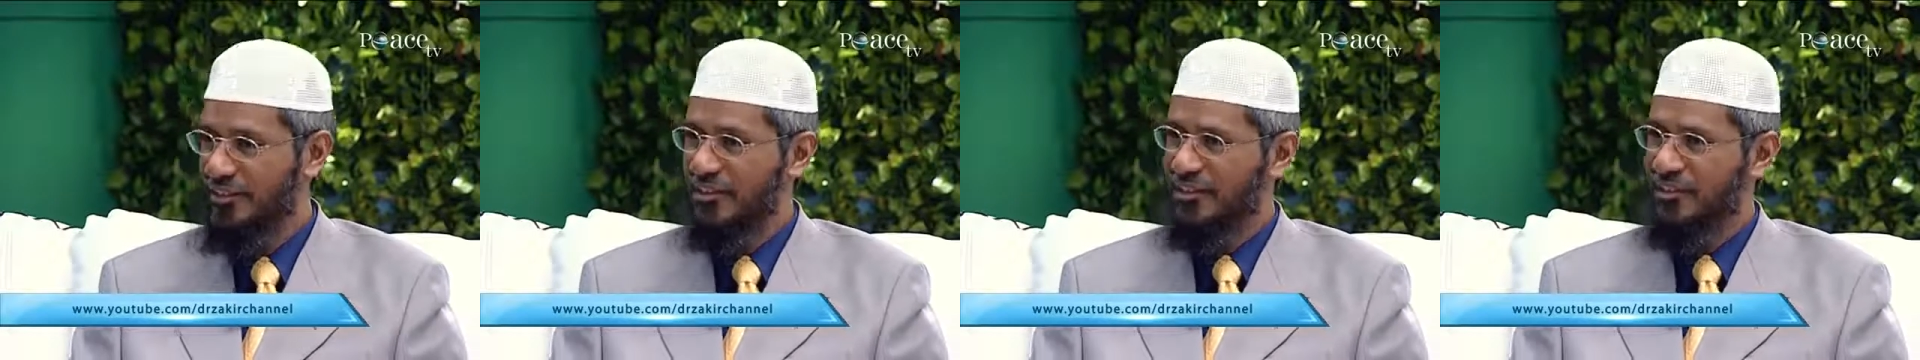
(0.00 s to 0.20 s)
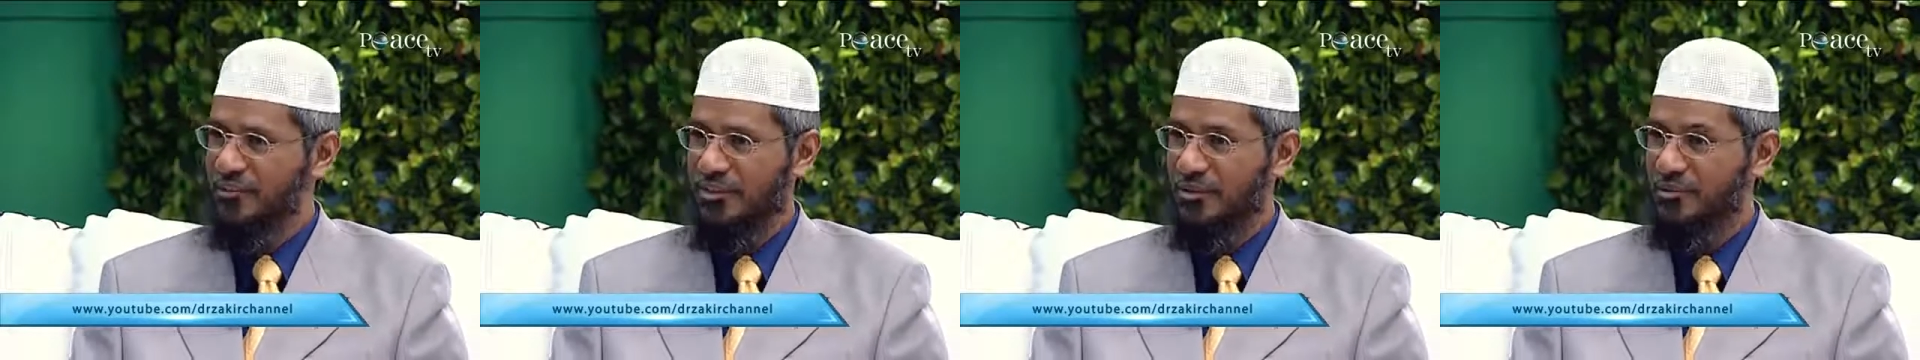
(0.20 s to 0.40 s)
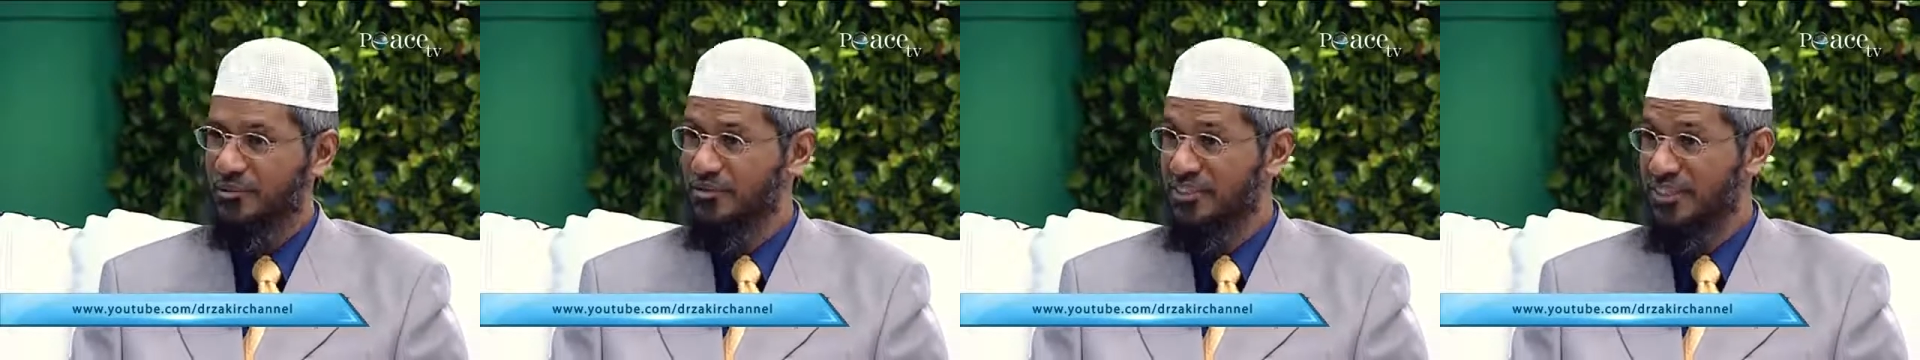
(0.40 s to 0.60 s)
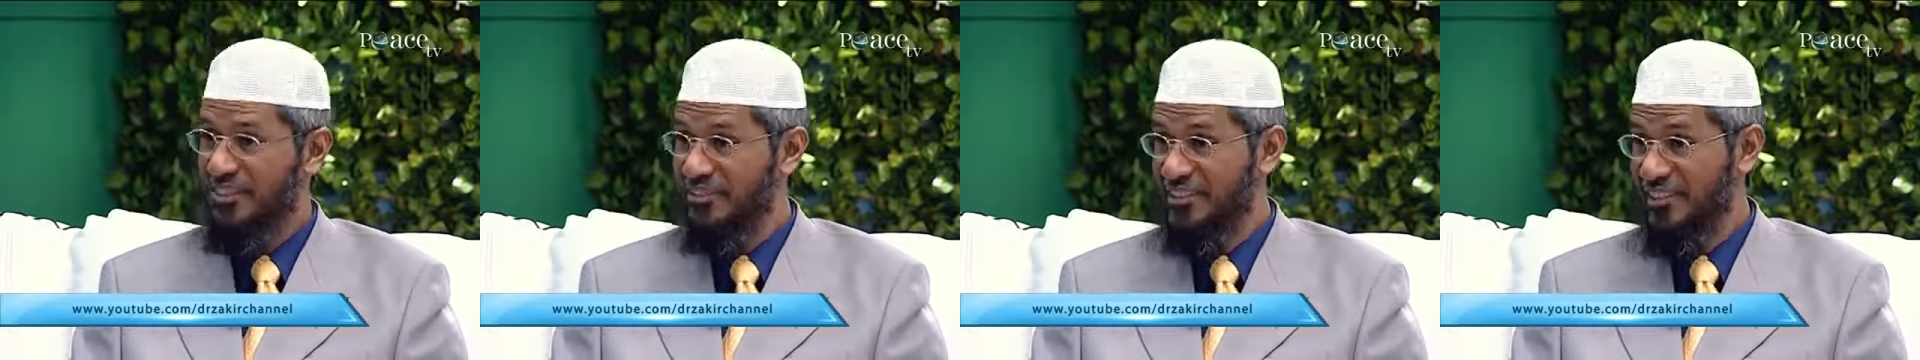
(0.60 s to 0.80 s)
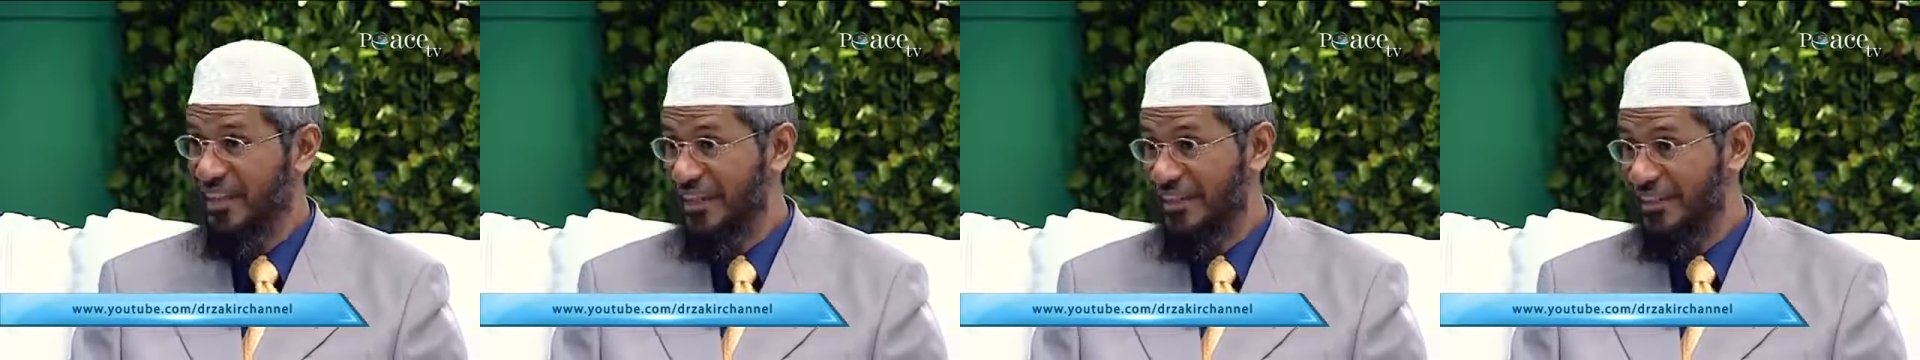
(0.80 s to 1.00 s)
some say it's
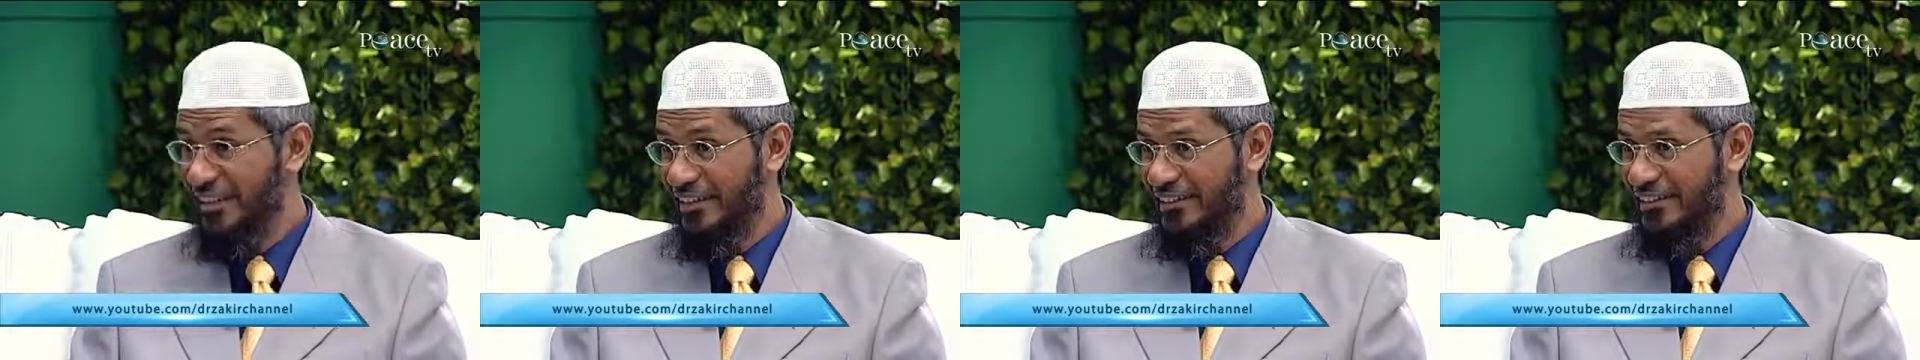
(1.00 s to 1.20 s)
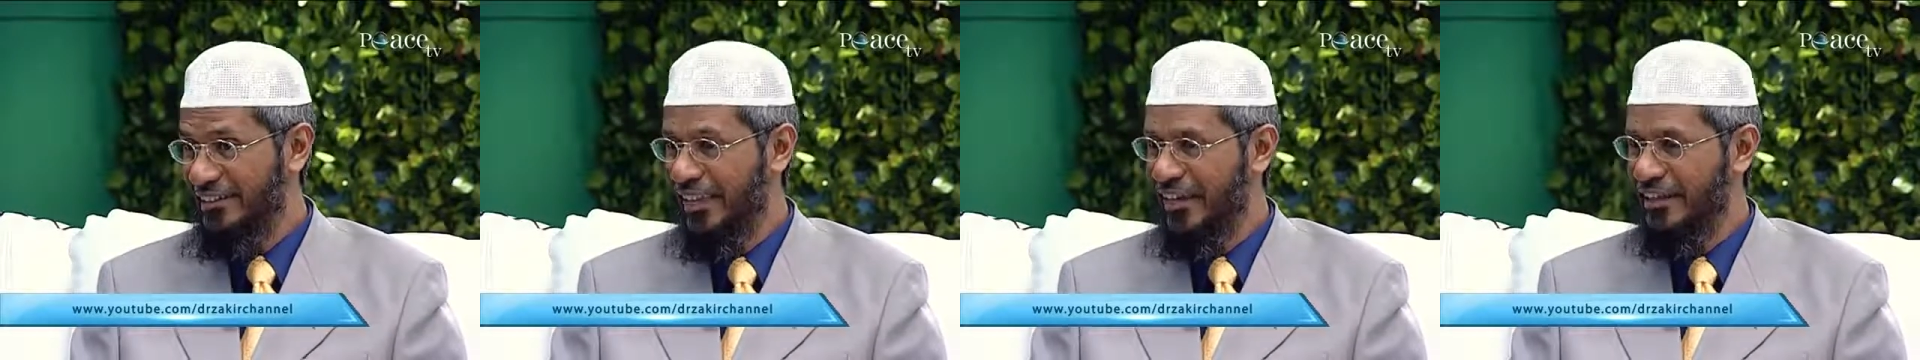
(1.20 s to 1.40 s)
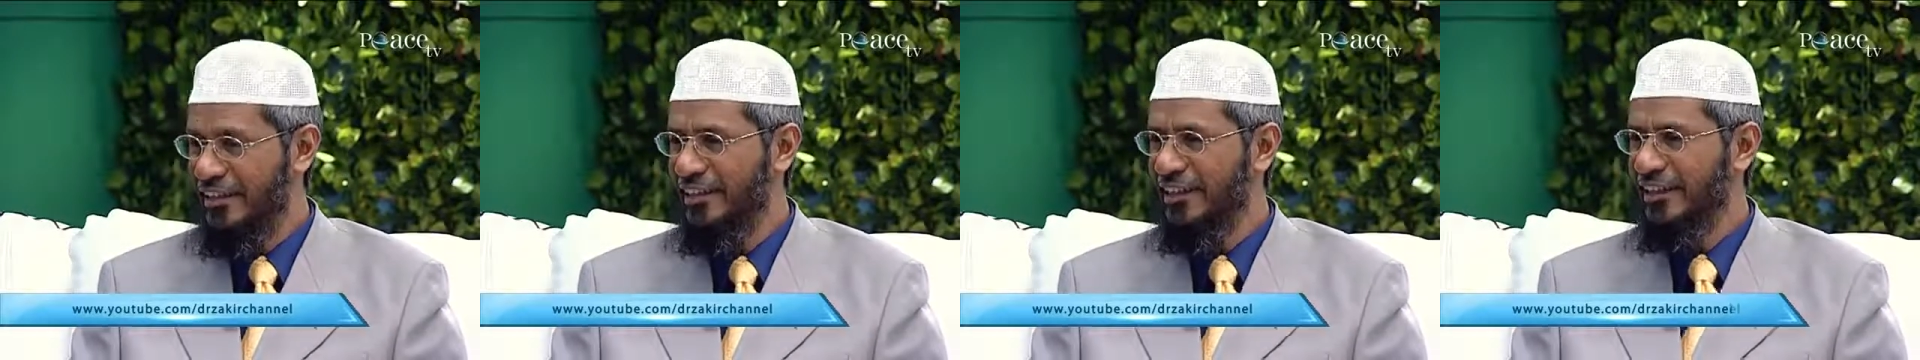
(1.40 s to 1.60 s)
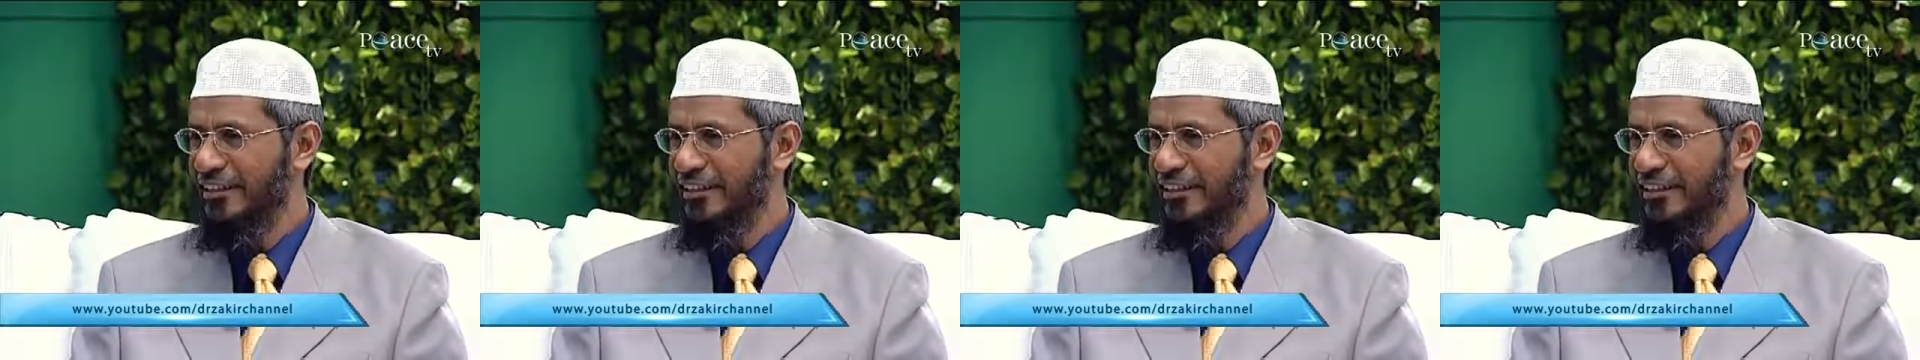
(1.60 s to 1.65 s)
the 19th night.